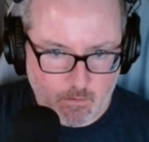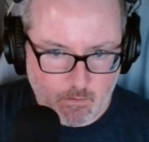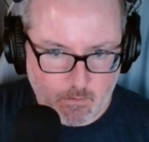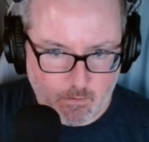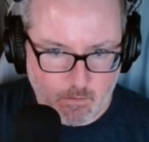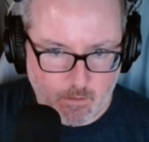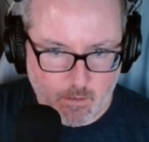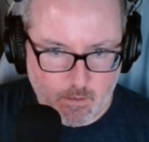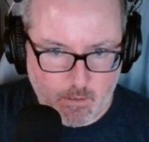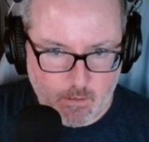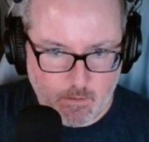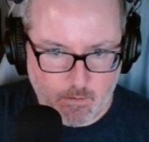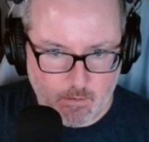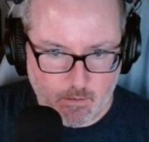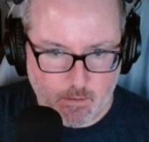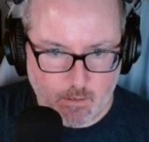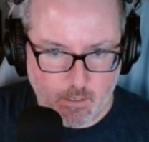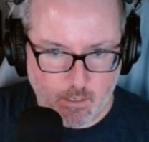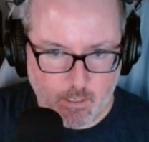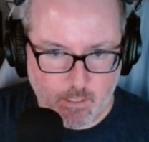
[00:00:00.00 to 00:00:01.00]
Okay, the
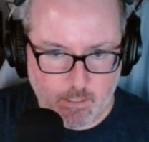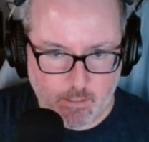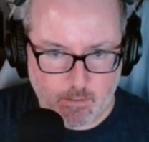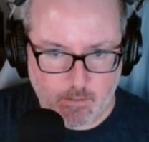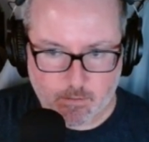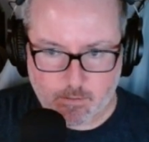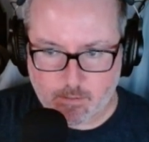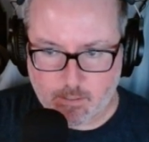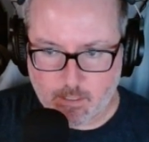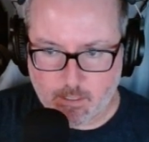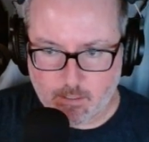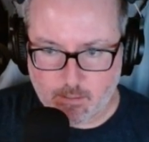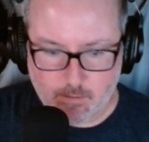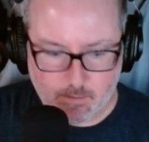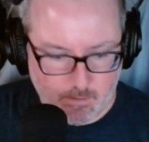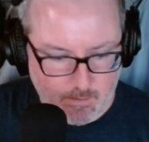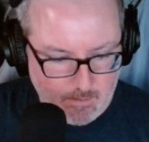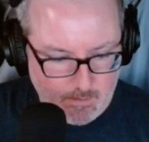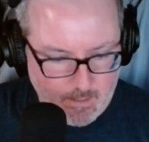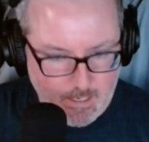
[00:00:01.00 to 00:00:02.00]
9
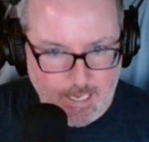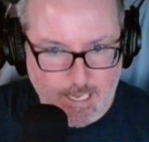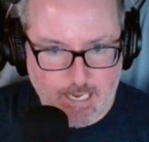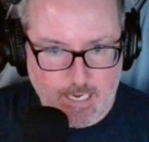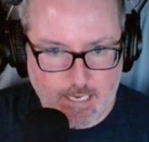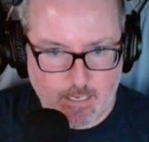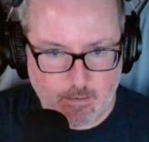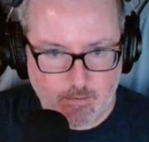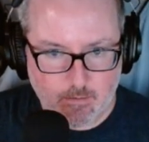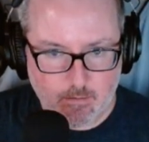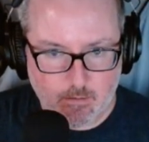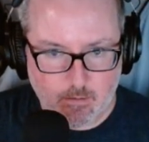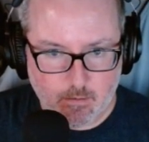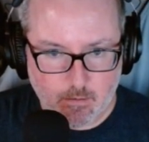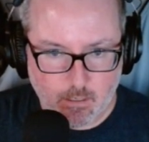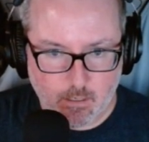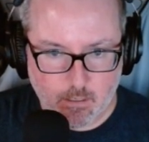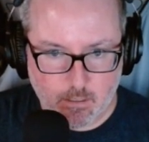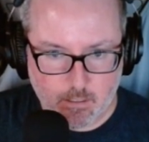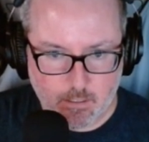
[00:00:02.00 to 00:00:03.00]
says 8,
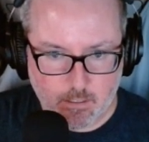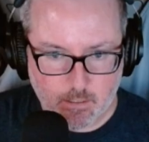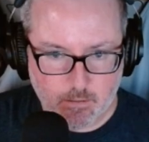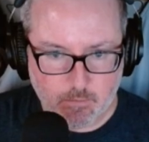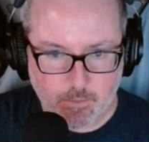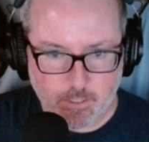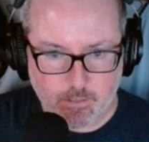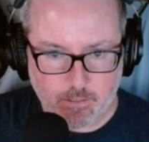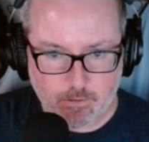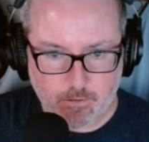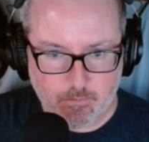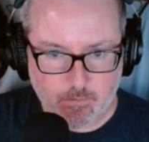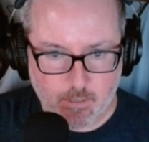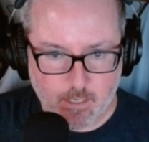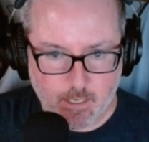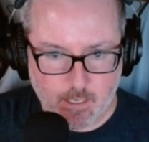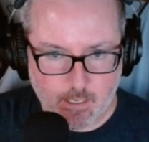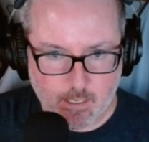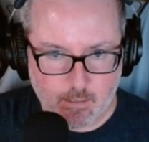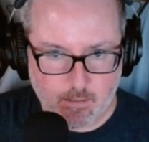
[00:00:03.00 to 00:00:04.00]
9. We can do
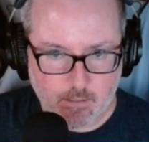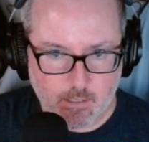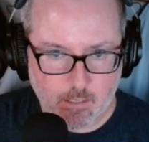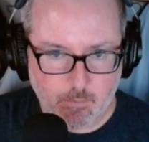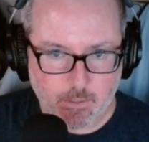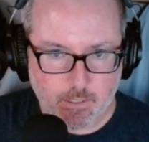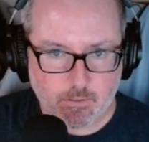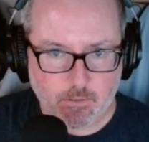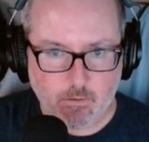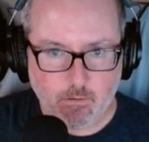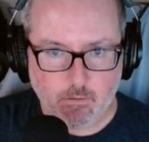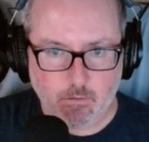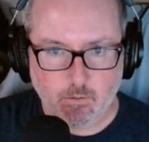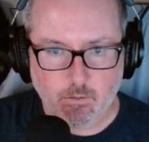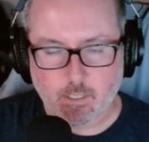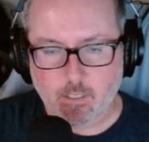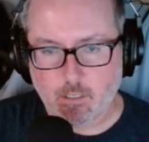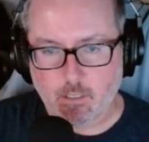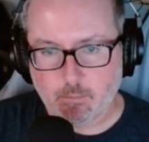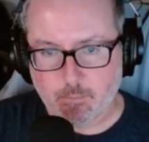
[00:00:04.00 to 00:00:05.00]
that. Then we can start
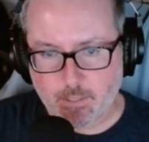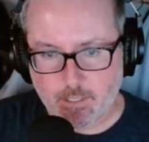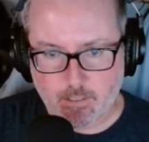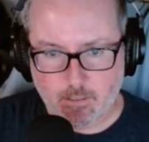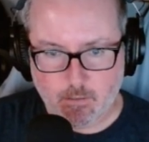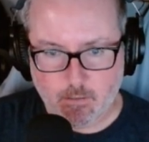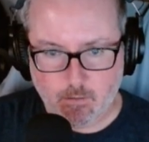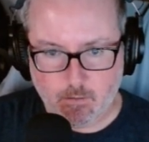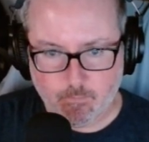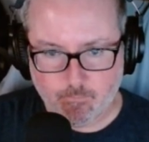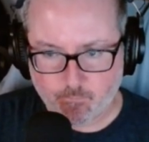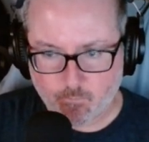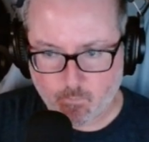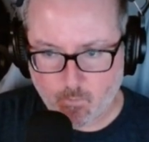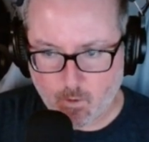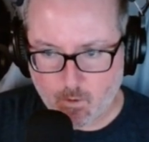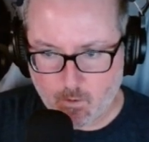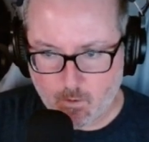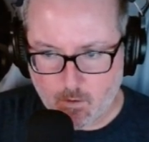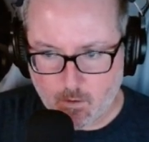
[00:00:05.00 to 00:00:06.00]
looking up here.
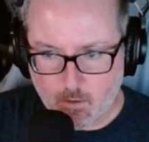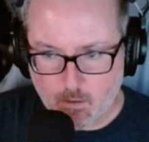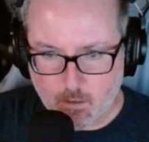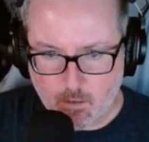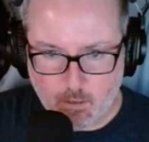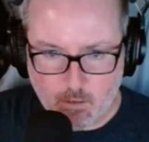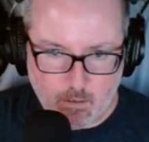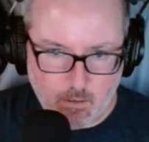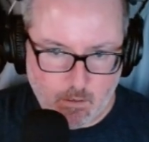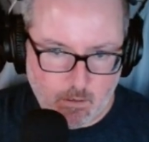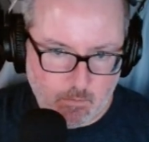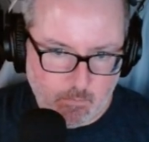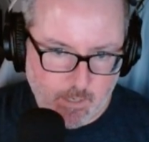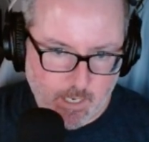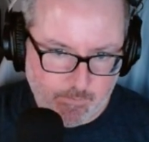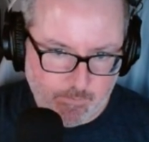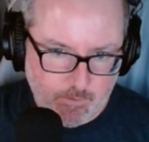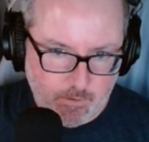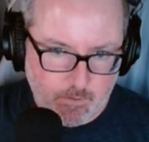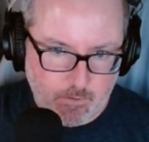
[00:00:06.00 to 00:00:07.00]
We
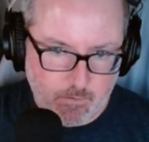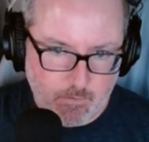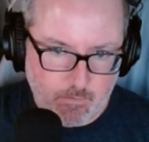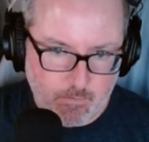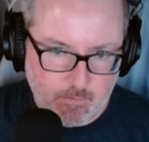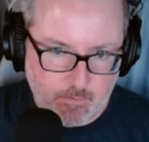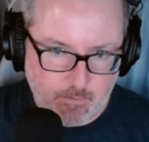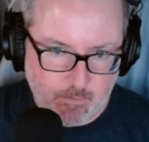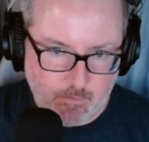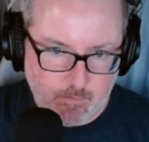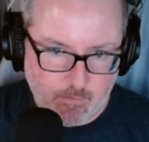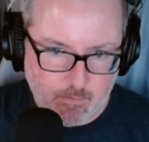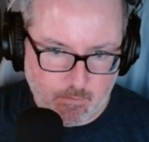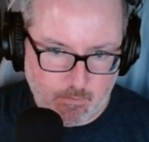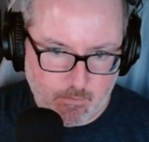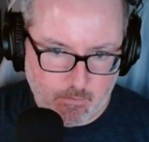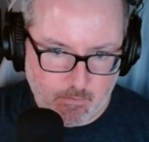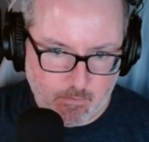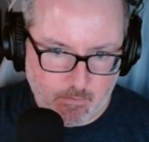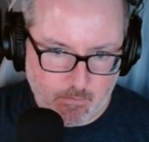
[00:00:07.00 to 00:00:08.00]
have to do
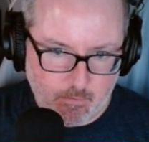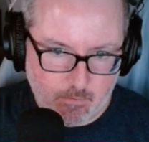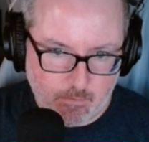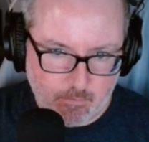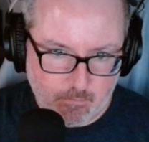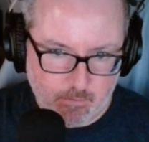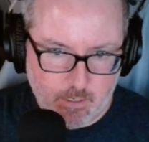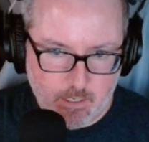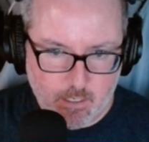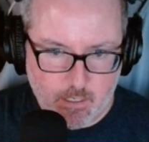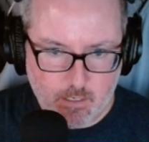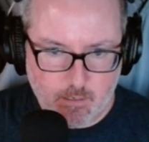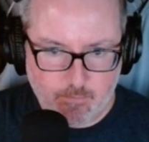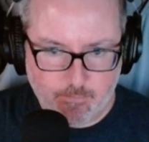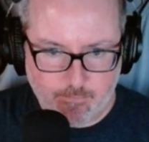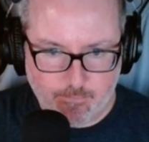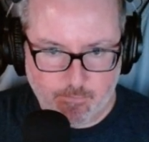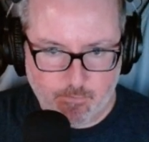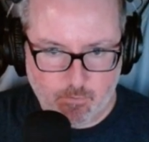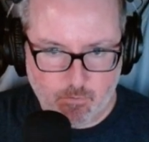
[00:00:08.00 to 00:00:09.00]
3,
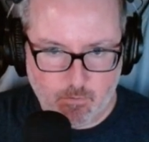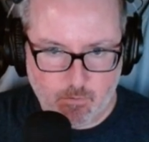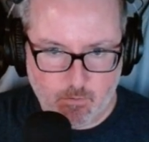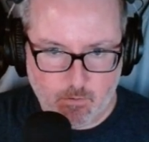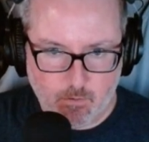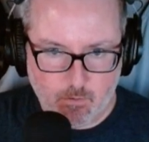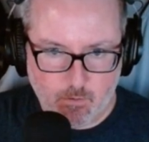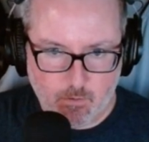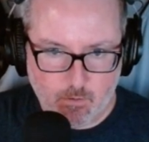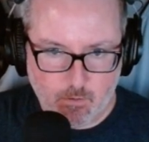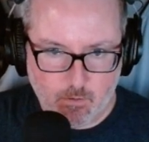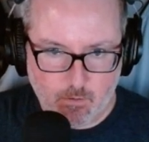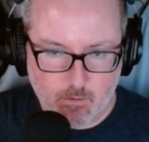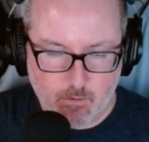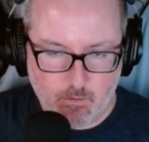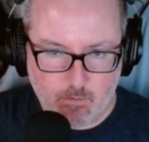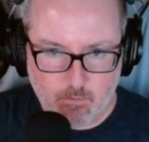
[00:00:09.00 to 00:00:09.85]
4,